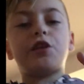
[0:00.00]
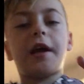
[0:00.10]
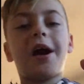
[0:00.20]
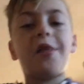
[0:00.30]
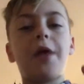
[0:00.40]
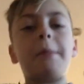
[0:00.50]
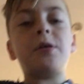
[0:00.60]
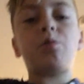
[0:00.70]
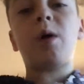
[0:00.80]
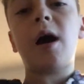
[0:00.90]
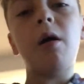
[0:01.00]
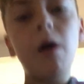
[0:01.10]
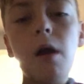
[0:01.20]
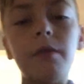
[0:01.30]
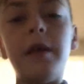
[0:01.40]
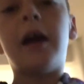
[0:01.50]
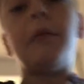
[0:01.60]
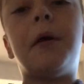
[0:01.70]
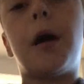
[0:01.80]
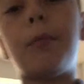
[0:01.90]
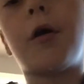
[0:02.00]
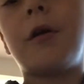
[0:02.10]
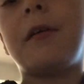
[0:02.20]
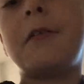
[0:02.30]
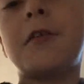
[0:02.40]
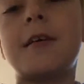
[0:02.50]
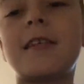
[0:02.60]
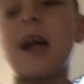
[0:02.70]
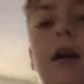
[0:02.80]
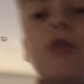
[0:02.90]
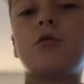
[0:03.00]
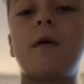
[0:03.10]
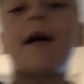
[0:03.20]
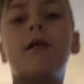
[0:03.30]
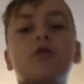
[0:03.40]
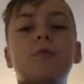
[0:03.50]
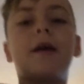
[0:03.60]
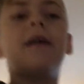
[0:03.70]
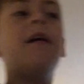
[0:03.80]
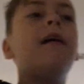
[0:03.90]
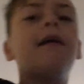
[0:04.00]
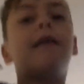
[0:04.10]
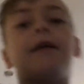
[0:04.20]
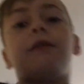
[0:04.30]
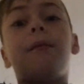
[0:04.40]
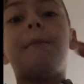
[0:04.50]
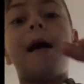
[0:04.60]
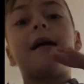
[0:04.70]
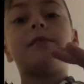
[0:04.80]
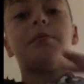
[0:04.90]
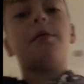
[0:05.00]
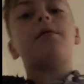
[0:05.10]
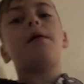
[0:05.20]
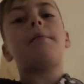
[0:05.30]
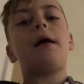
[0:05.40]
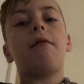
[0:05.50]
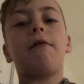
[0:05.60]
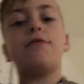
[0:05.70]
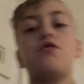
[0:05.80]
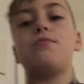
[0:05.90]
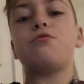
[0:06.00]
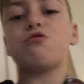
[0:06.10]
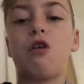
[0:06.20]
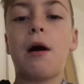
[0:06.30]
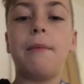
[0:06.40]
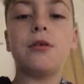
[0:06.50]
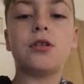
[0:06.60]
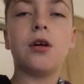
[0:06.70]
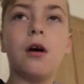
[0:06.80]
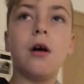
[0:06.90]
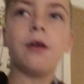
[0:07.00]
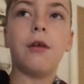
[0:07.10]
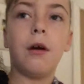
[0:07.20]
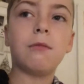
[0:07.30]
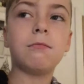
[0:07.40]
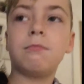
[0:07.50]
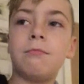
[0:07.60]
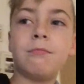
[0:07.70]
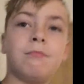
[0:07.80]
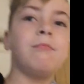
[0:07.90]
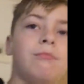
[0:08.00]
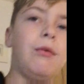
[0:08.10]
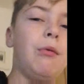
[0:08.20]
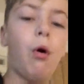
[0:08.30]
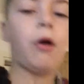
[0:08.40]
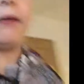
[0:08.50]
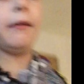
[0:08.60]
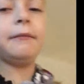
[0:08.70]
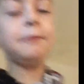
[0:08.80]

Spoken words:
Check out them as well. They're going to be uploading to this channel as well, so we can get the maximum amount of subscribers that we want.